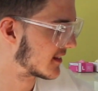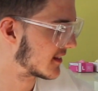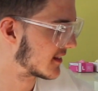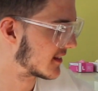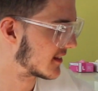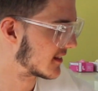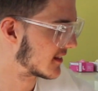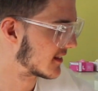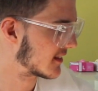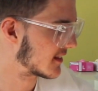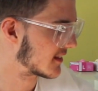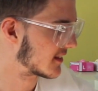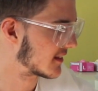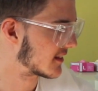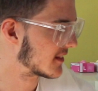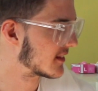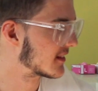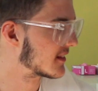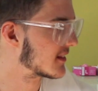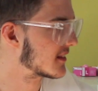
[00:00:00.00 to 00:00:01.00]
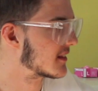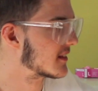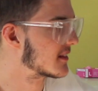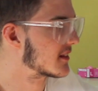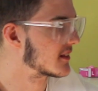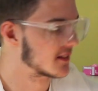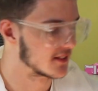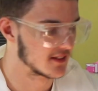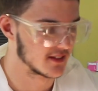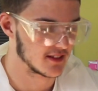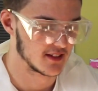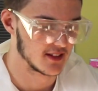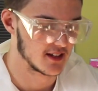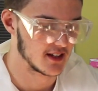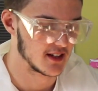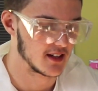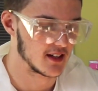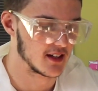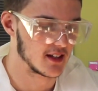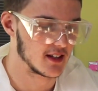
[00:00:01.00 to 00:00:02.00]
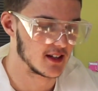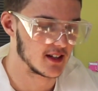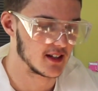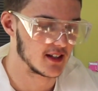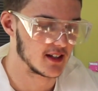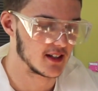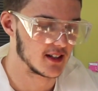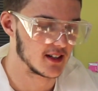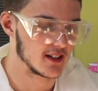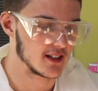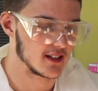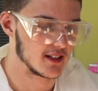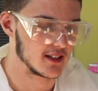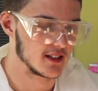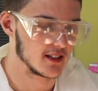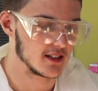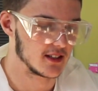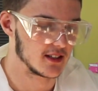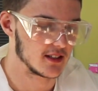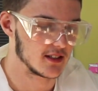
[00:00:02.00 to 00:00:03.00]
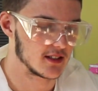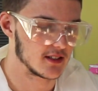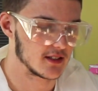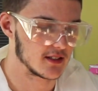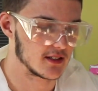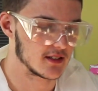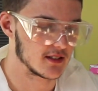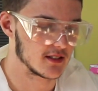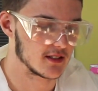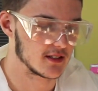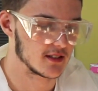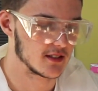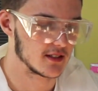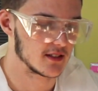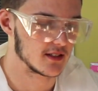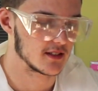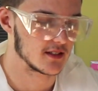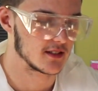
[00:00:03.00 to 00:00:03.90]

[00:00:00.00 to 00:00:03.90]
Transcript: (silent)